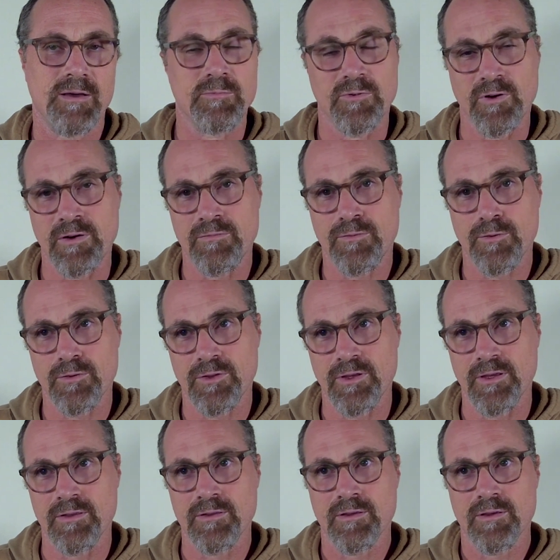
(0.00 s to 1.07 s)
I'm grateful
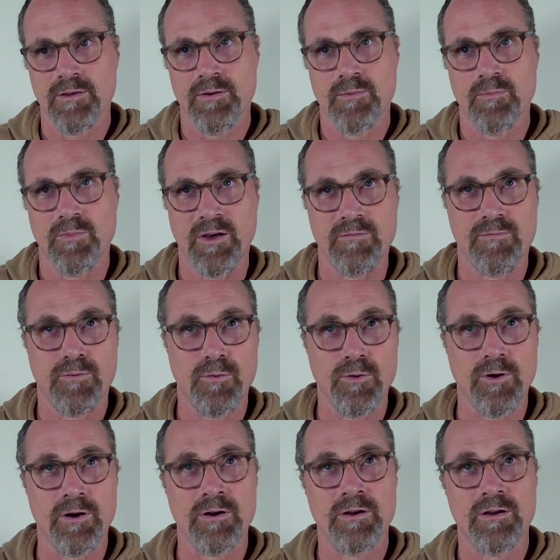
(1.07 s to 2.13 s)
that my
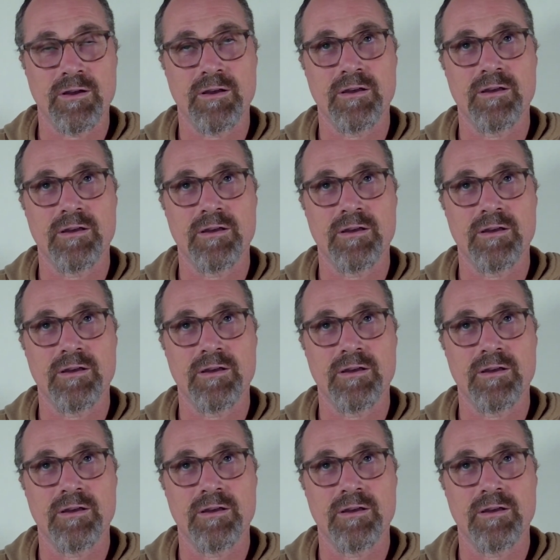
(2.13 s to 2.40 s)
4